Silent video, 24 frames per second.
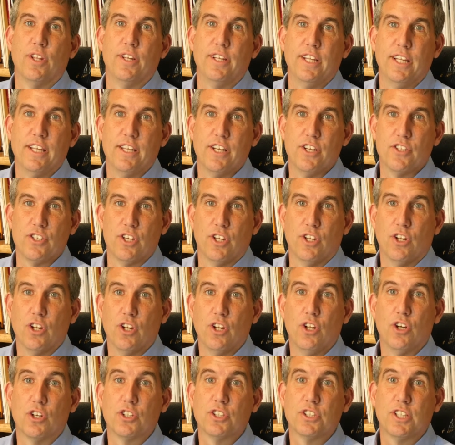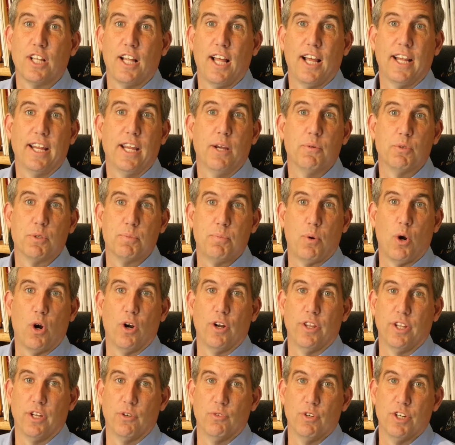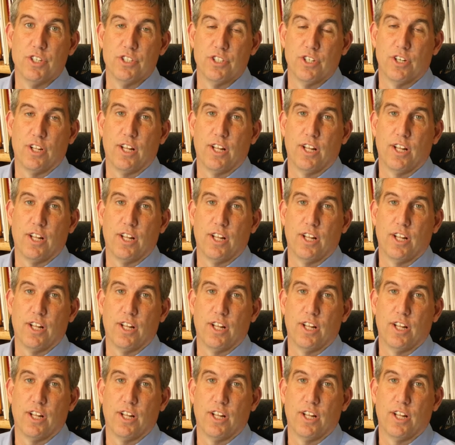that the addition looks like it was part of the original